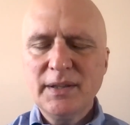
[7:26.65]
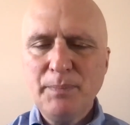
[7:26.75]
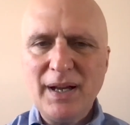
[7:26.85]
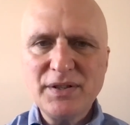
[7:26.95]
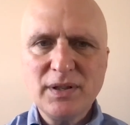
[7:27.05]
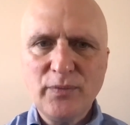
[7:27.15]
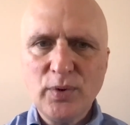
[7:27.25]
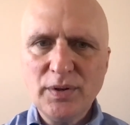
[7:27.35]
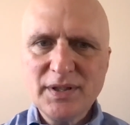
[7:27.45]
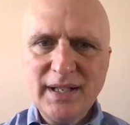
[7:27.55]
The positive
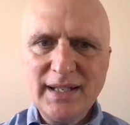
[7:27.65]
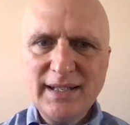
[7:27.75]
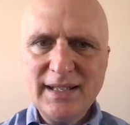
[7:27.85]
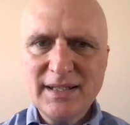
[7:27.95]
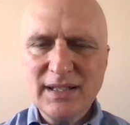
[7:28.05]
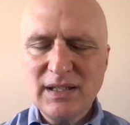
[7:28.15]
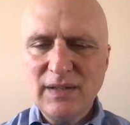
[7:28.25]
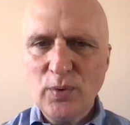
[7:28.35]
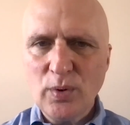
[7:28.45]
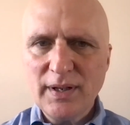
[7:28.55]
world is
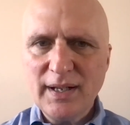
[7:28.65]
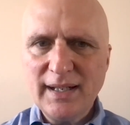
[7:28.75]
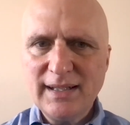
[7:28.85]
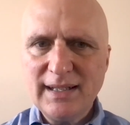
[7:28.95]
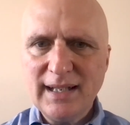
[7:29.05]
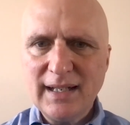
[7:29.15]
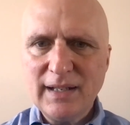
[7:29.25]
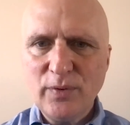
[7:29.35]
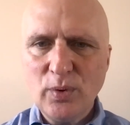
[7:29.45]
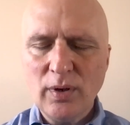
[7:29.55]
1964 to
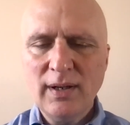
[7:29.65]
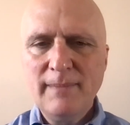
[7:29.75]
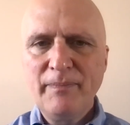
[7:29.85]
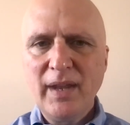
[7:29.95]
1994.